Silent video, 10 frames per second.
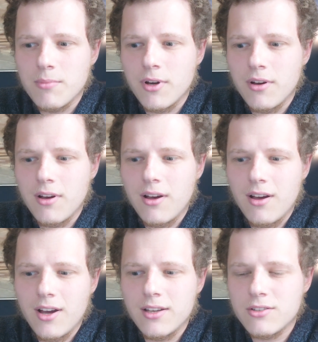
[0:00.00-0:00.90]
But
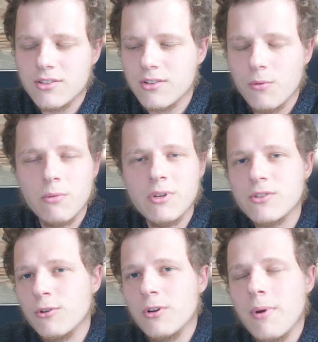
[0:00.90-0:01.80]
I just don't want to be
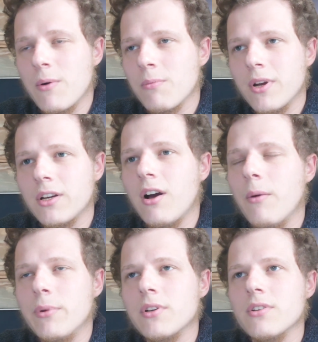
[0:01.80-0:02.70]
screwed about with my
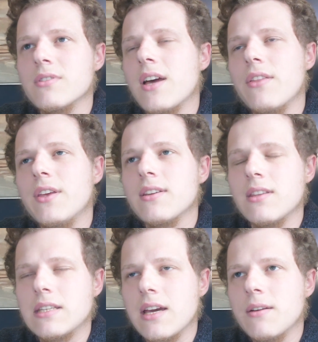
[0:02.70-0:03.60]
car, because at the end of
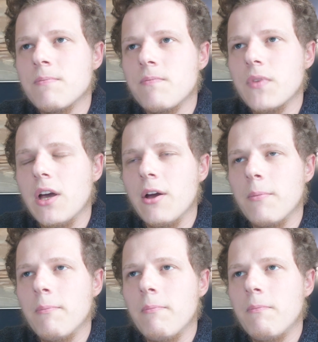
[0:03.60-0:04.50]
the day,
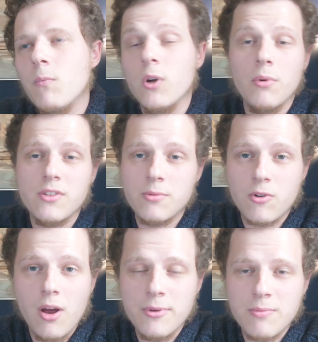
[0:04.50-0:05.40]
one of my
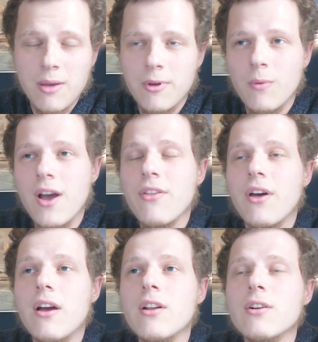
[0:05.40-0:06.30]
subscribers made me aware
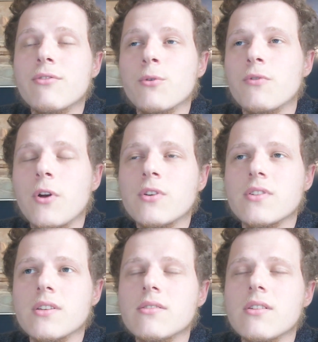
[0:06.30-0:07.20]
that Ford
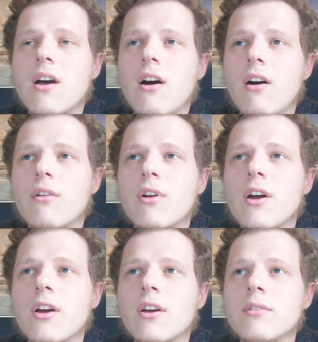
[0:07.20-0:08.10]
Focuses
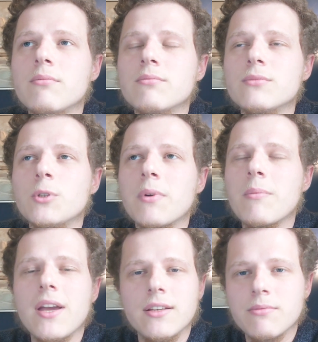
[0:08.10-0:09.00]
are not
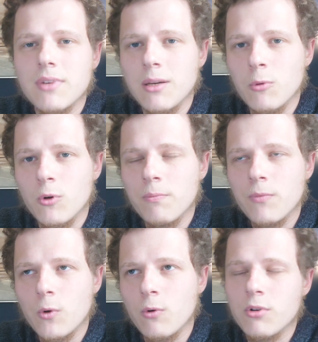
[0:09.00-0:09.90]
being made anymore,
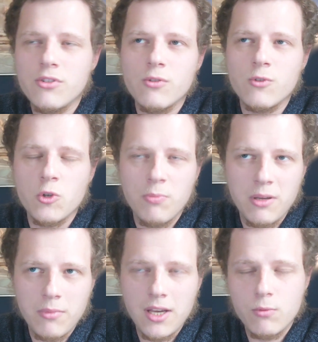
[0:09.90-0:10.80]
or are soon to not
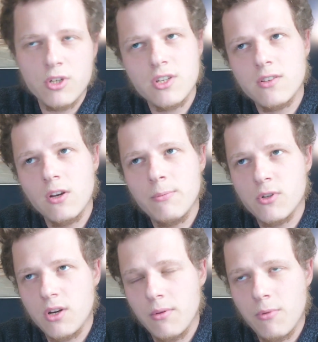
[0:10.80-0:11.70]
being made, which is only
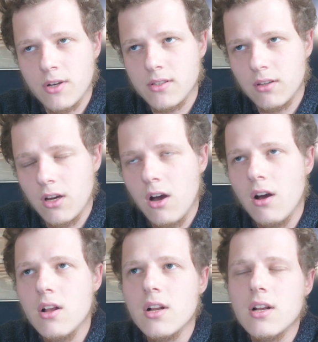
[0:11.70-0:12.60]
pushing up the price of the
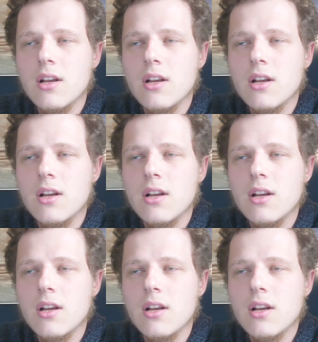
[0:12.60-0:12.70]
car.